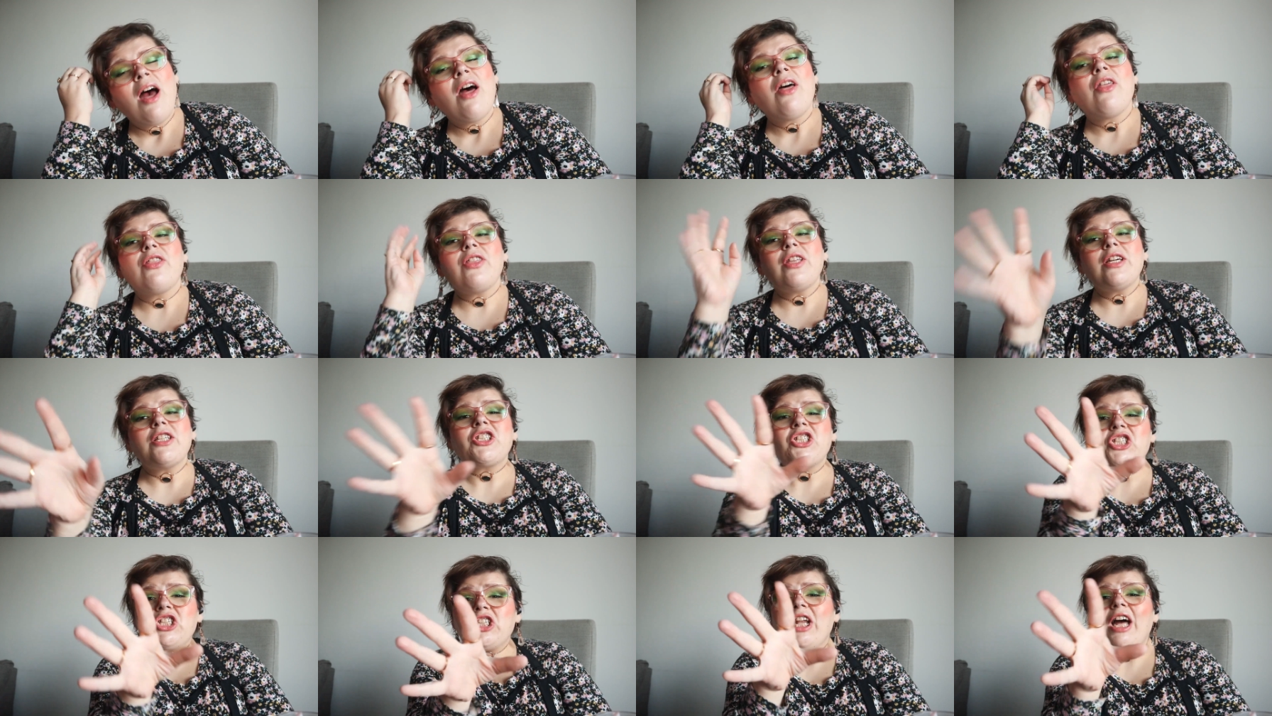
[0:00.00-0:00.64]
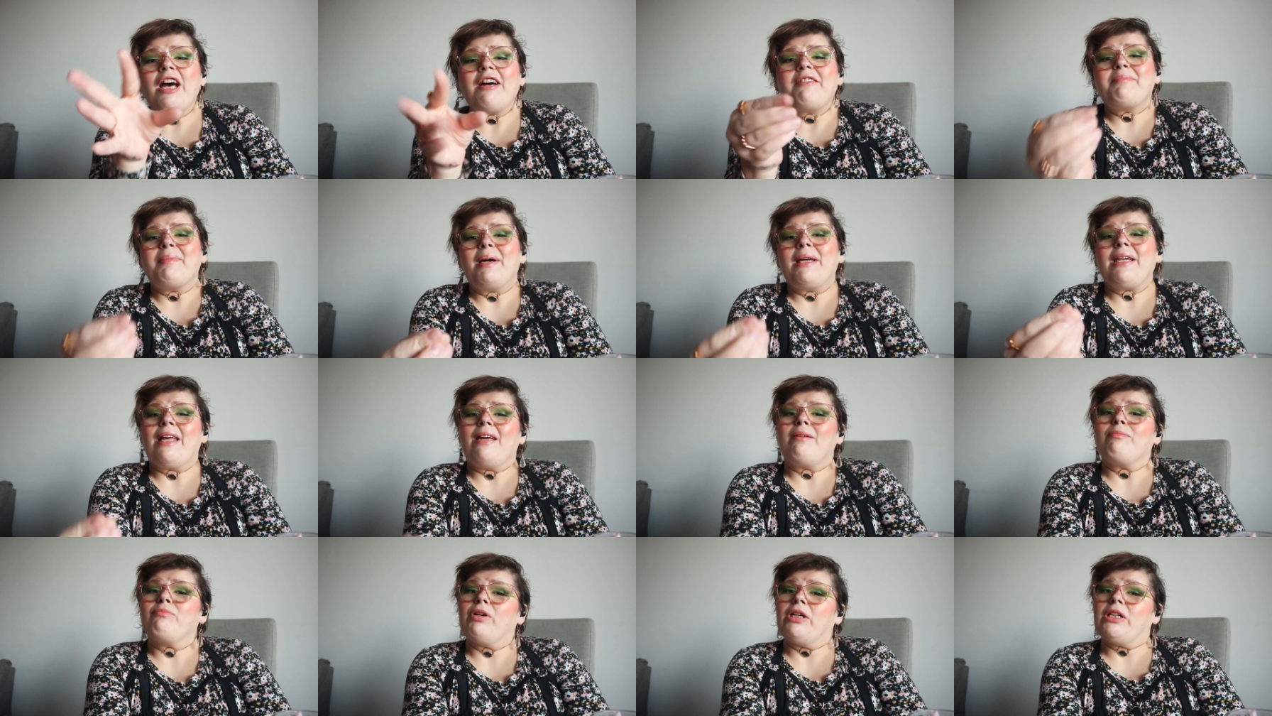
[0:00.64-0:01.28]
this should have my
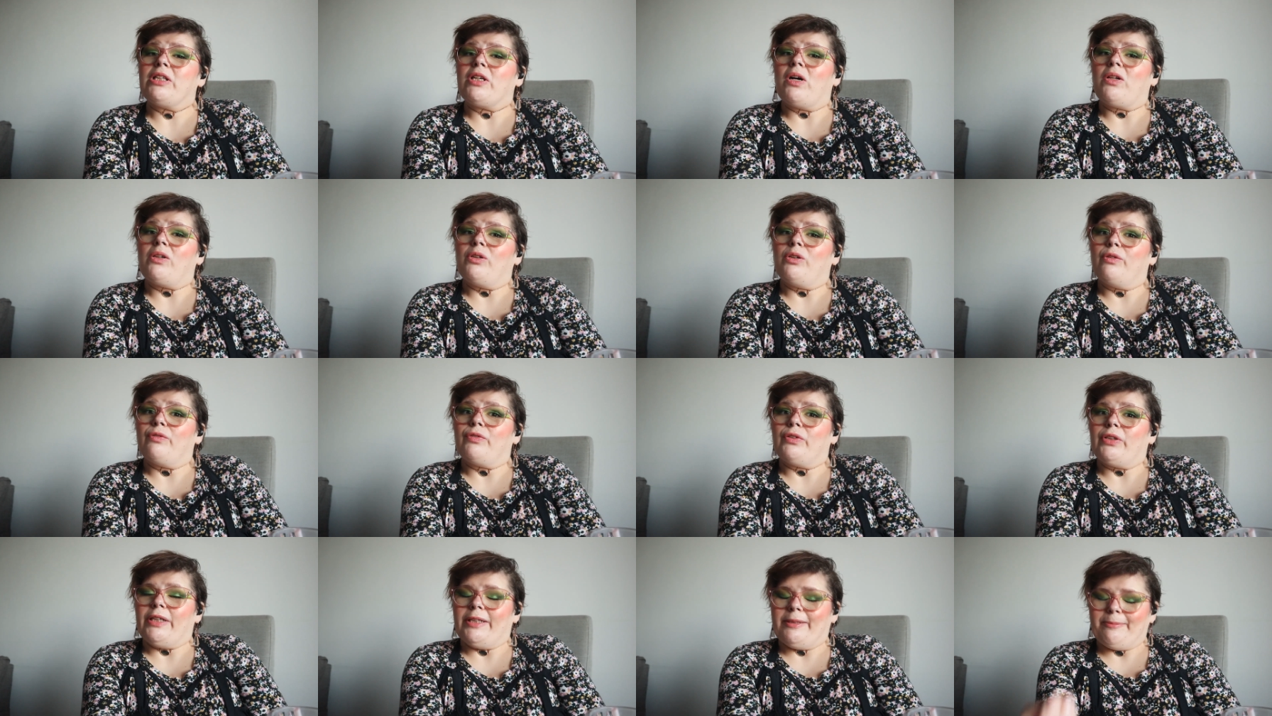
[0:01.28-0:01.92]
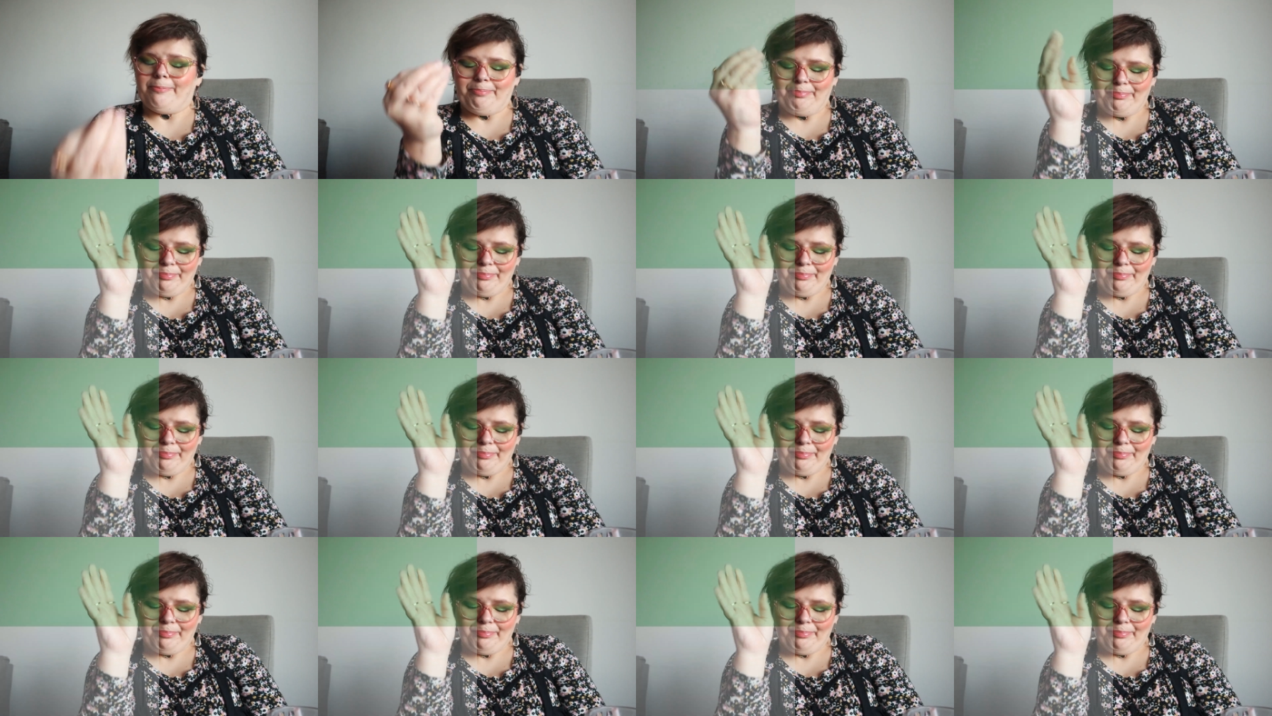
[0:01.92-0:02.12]
name written all over it.